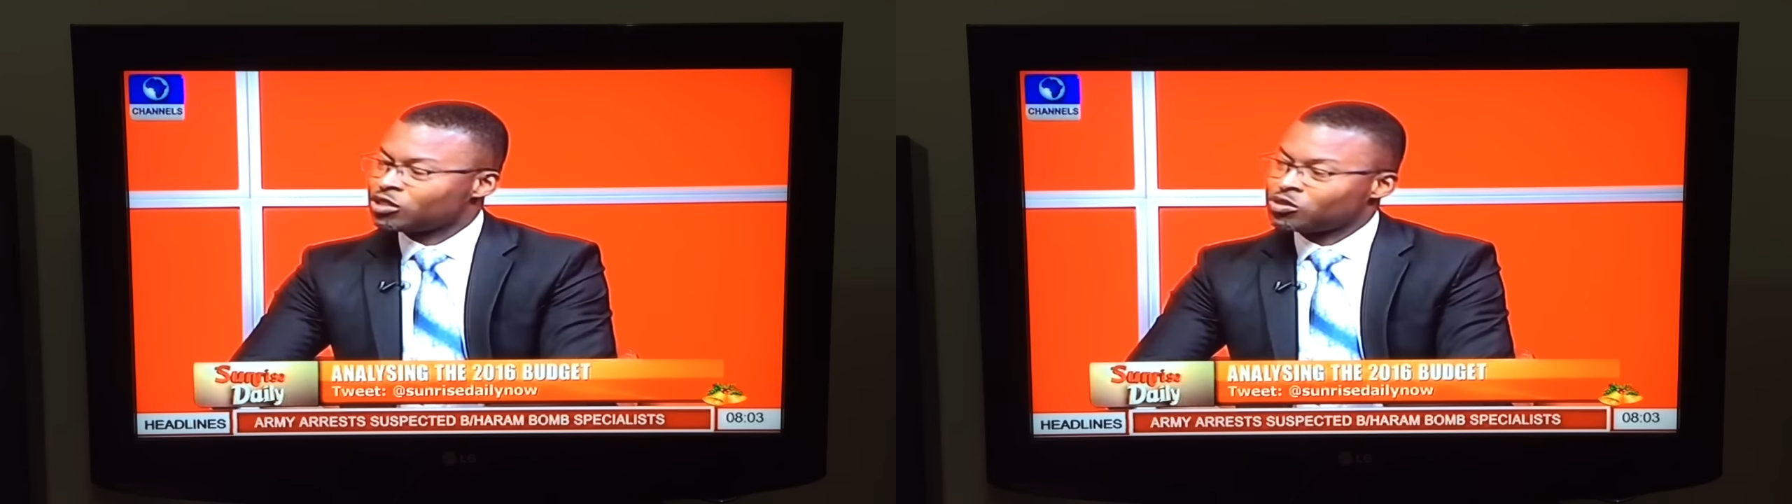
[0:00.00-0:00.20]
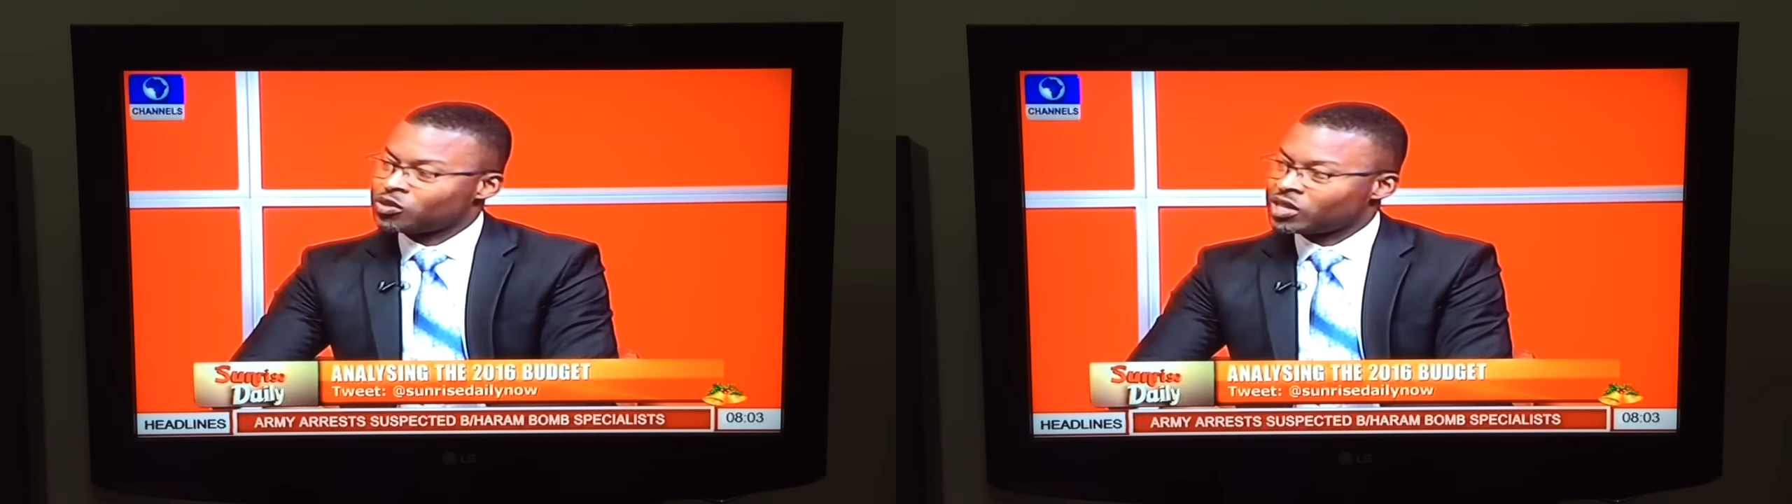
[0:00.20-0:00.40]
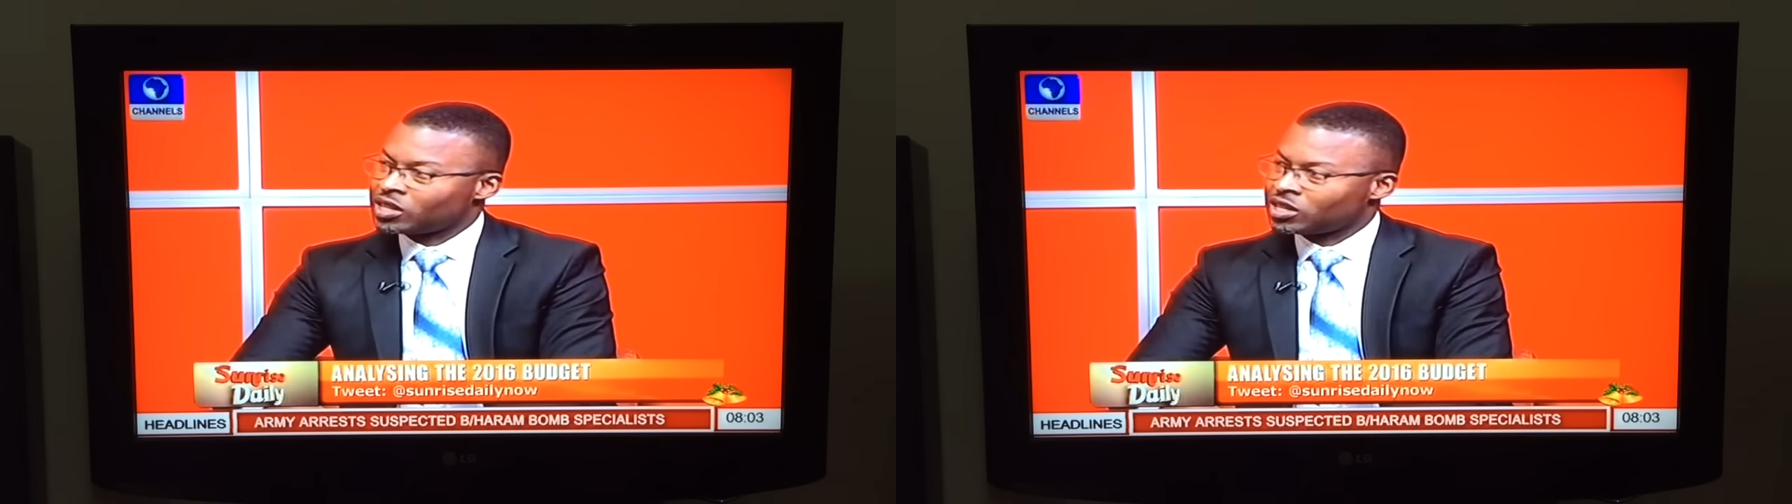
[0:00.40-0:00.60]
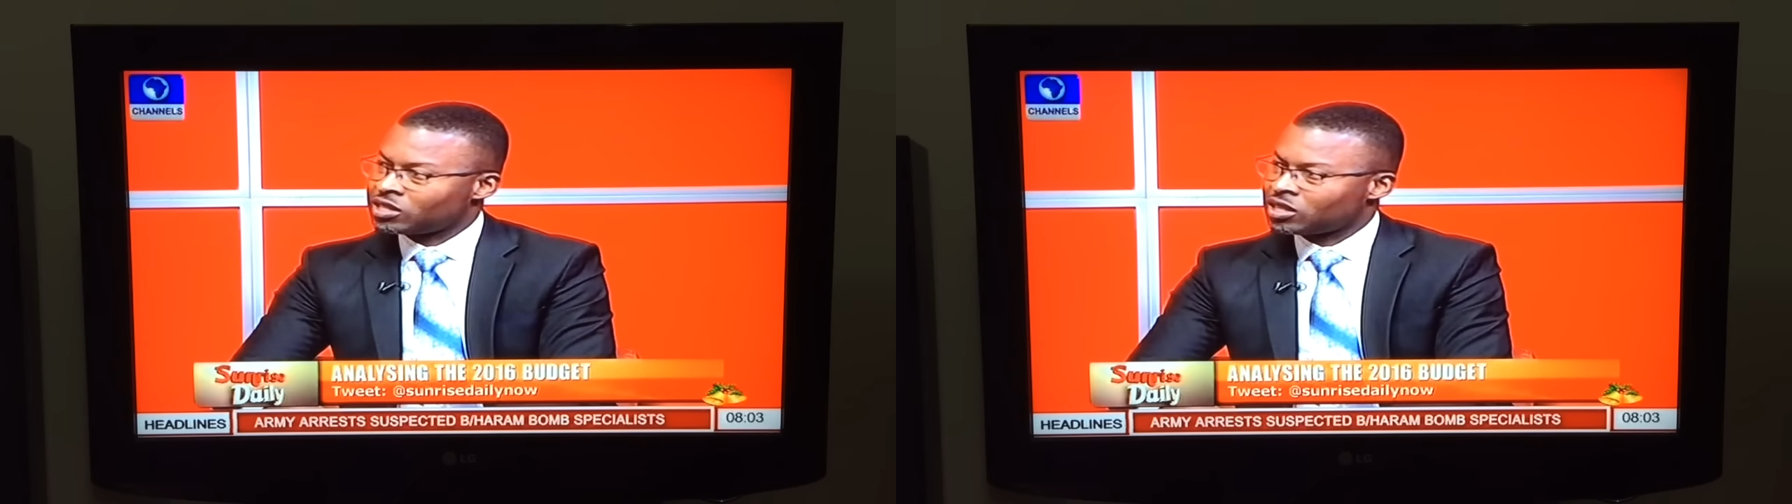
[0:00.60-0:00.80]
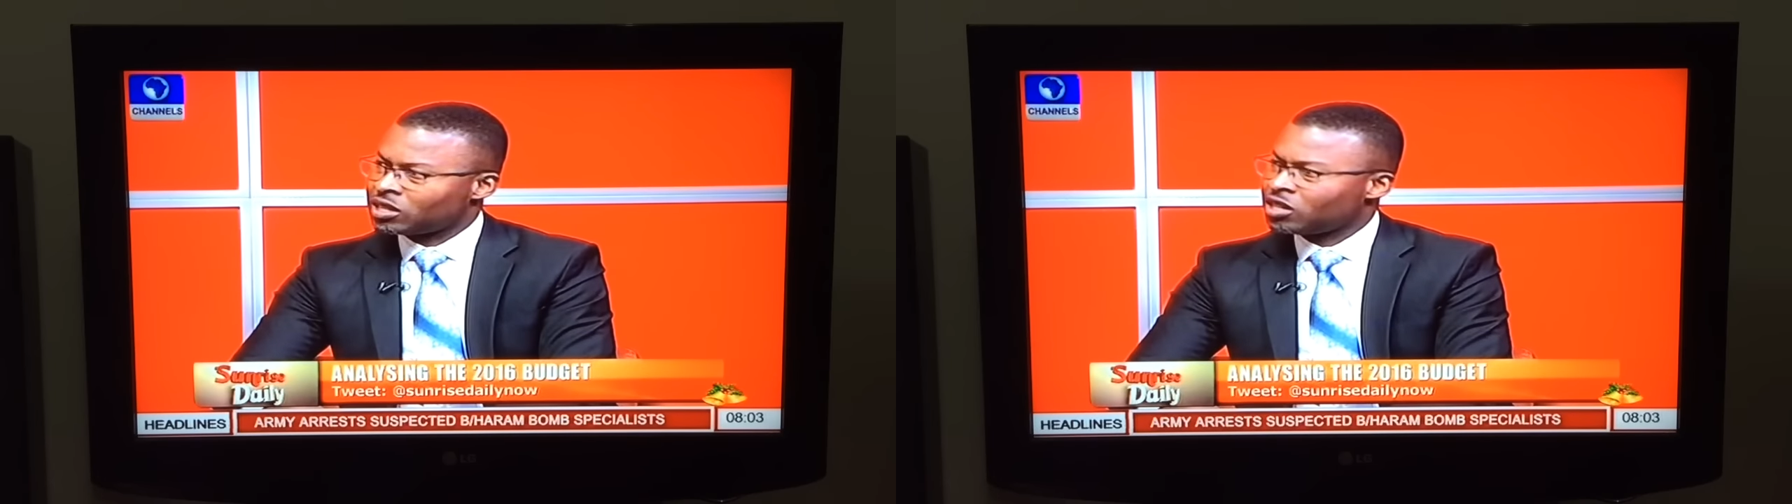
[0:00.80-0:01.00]
don't you think
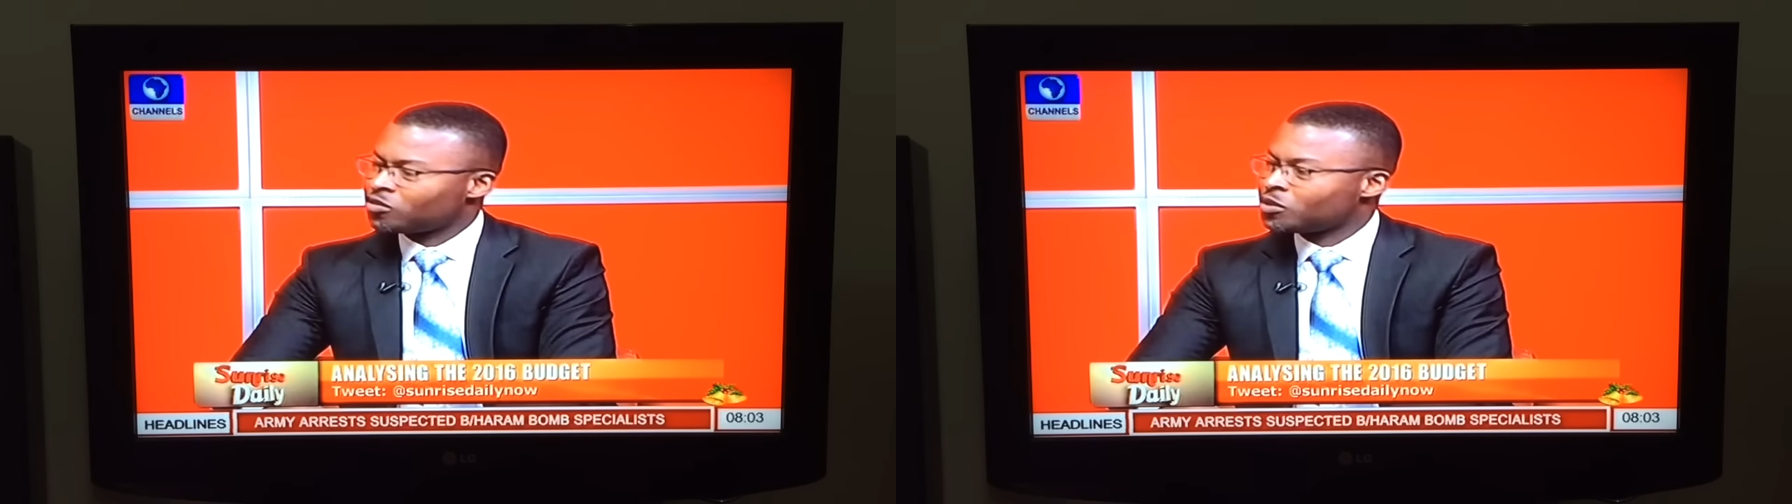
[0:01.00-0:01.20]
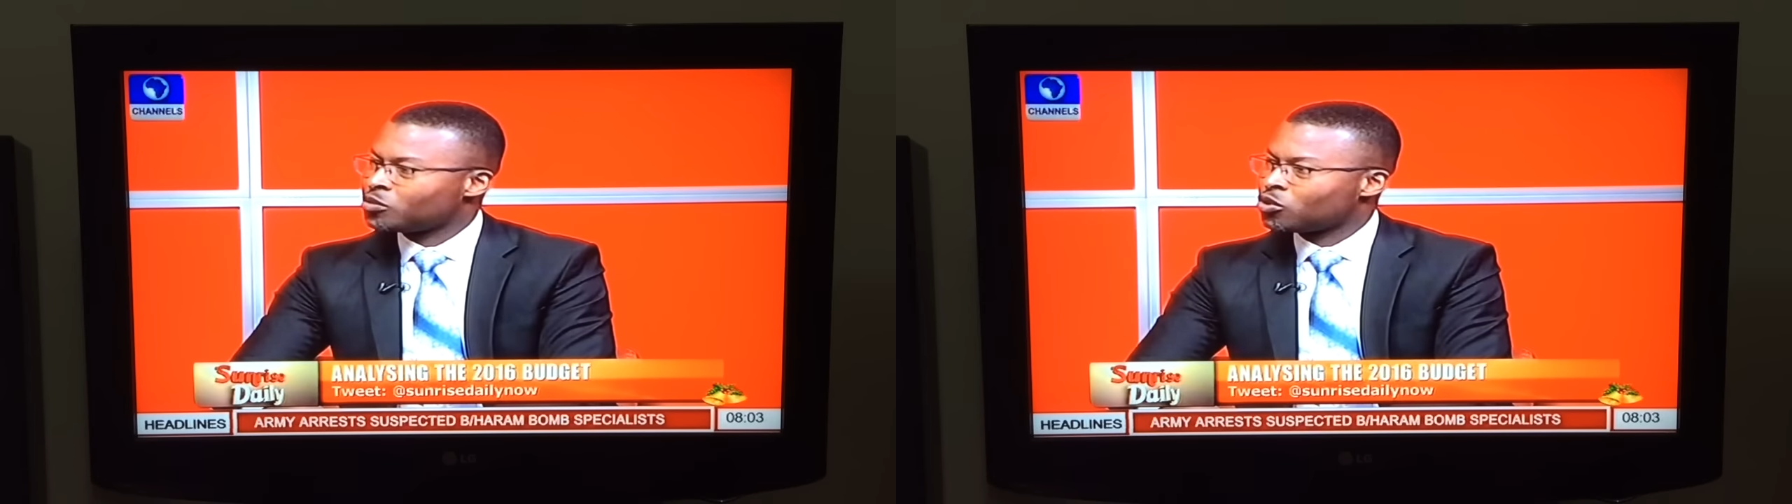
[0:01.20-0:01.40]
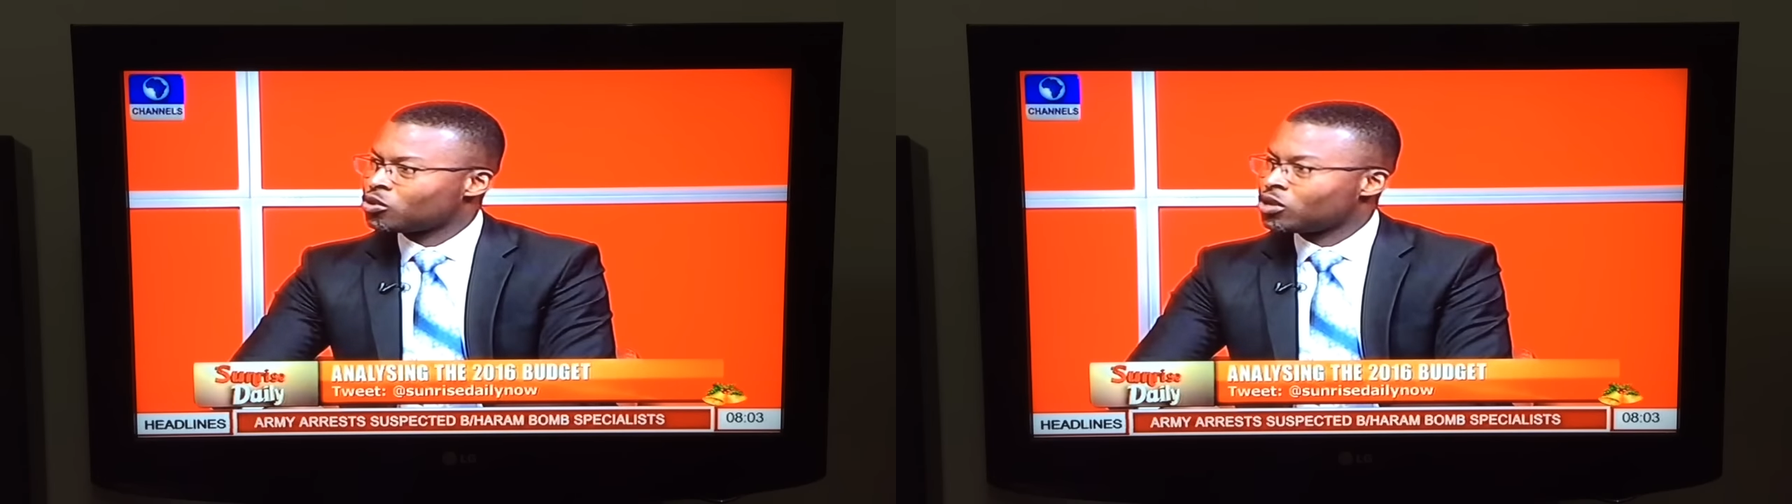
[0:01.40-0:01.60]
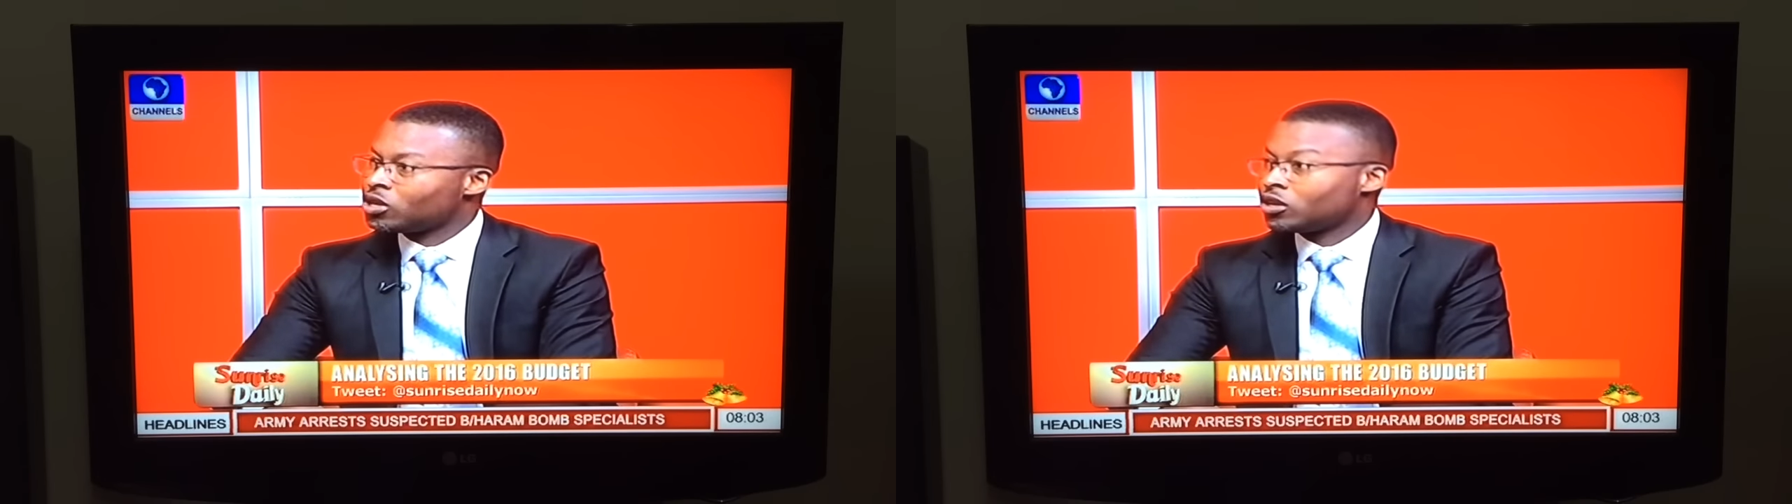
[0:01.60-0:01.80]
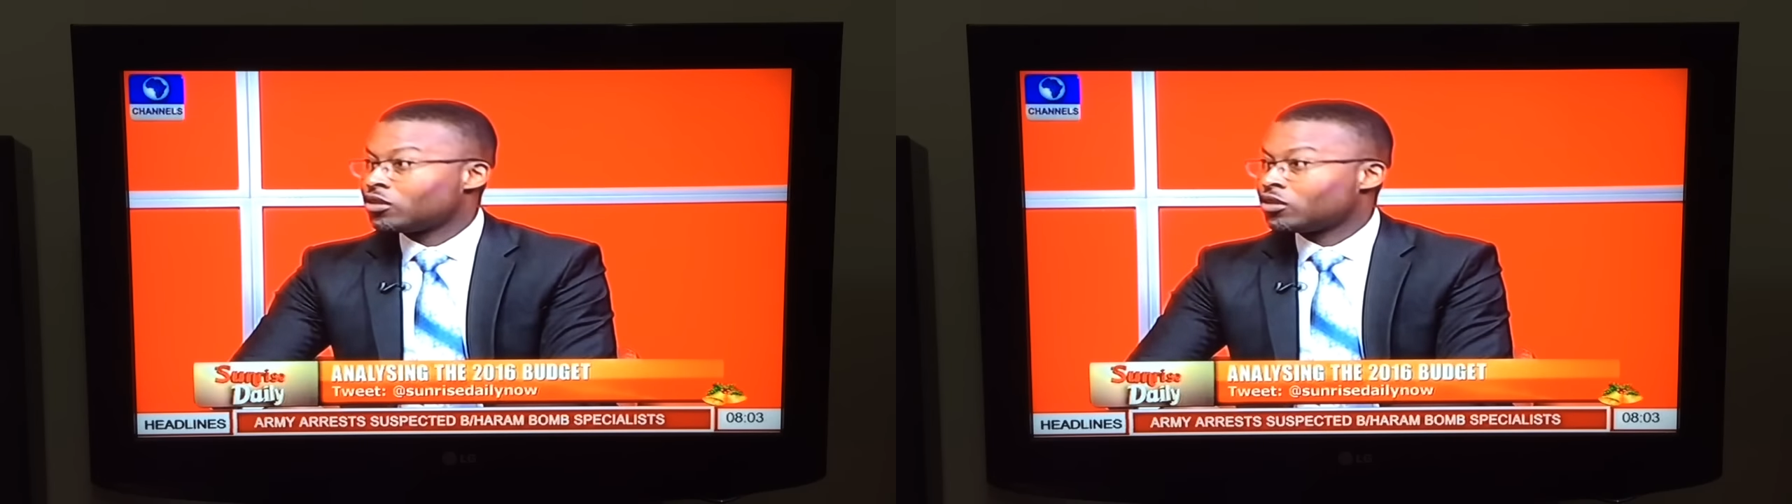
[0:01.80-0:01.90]
that a lot of people